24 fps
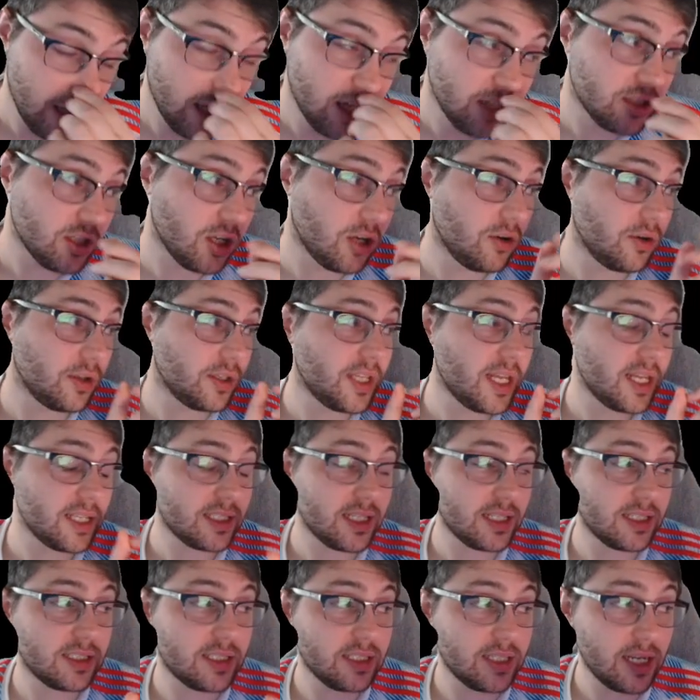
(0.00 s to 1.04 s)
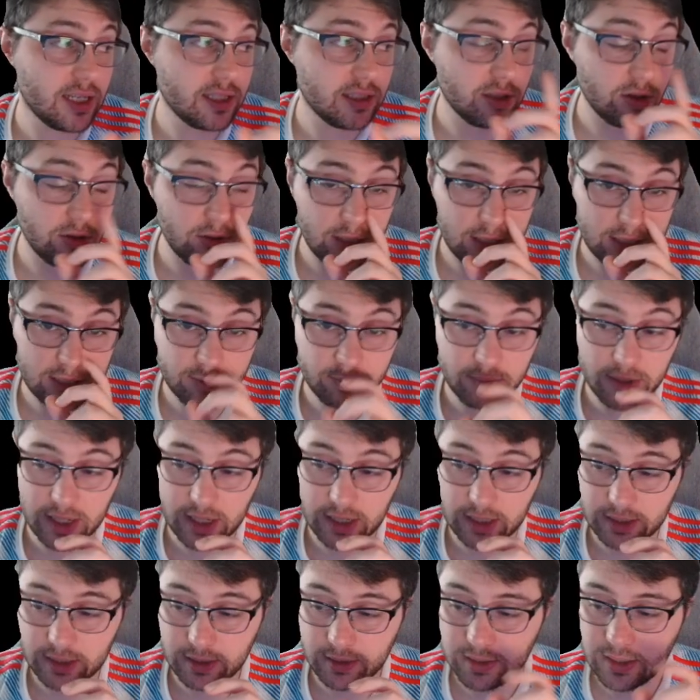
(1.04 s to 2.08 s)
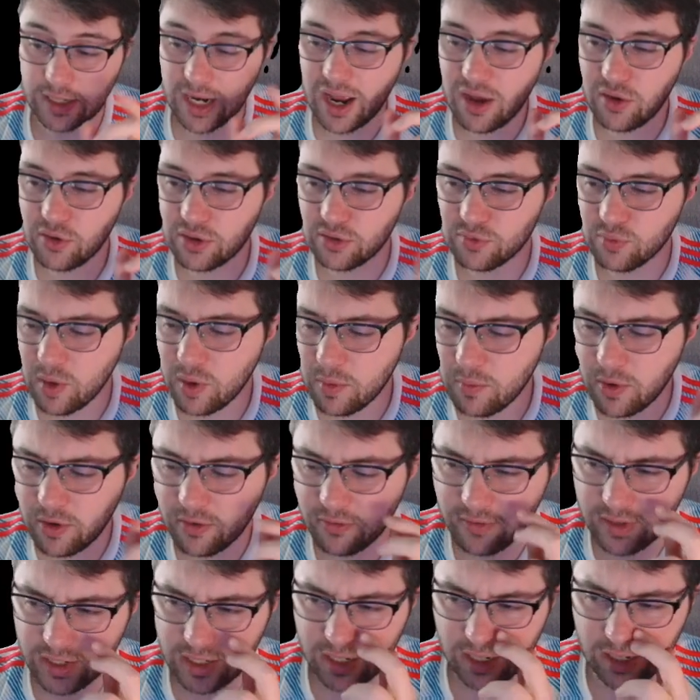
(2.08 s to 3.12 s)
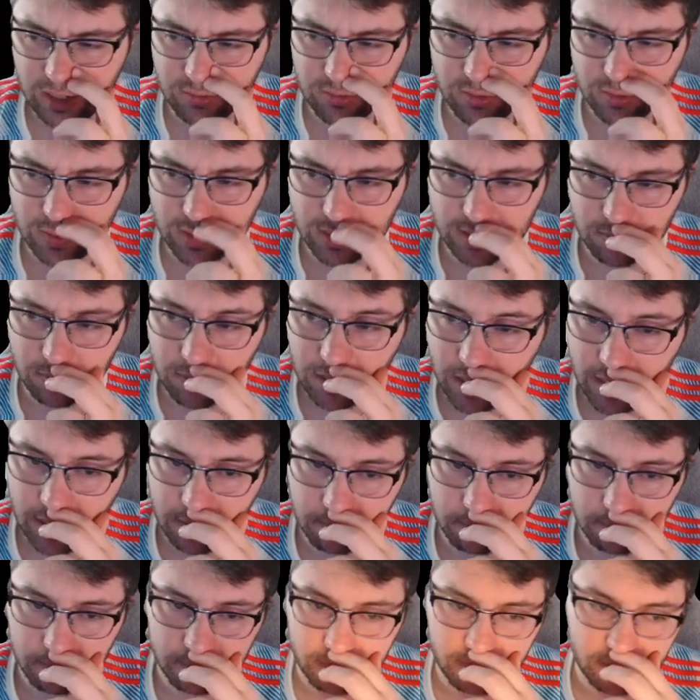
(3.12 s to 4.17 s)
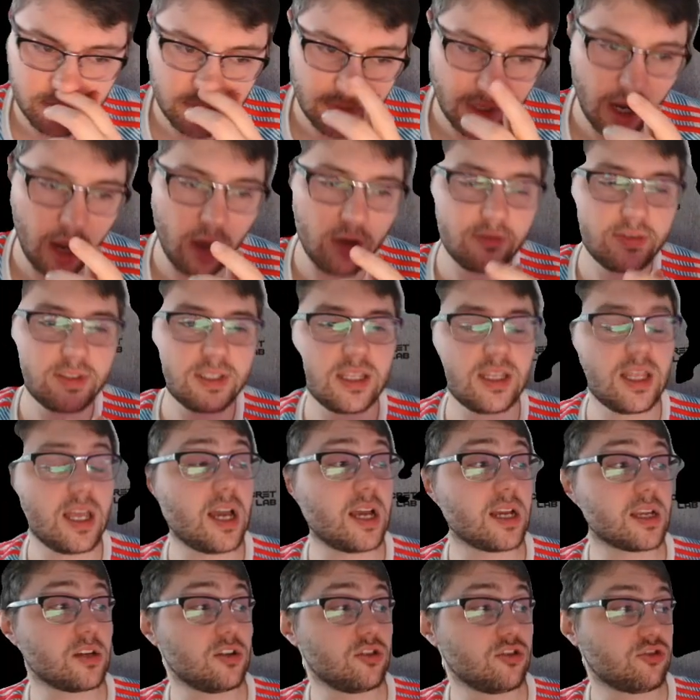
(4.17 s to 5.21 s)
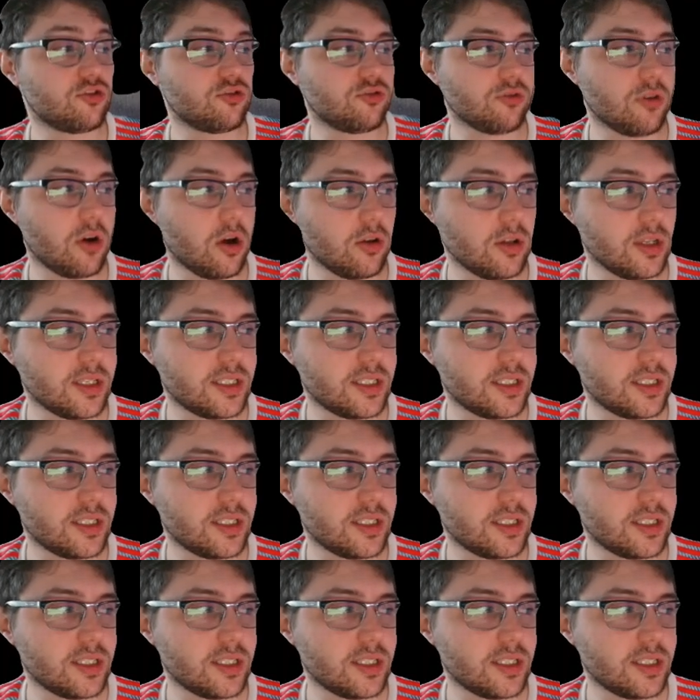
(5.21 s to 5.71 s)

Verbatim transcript: So that's anti-dead zone explained. Now there's one more thing I have to explain. Obviously there are controller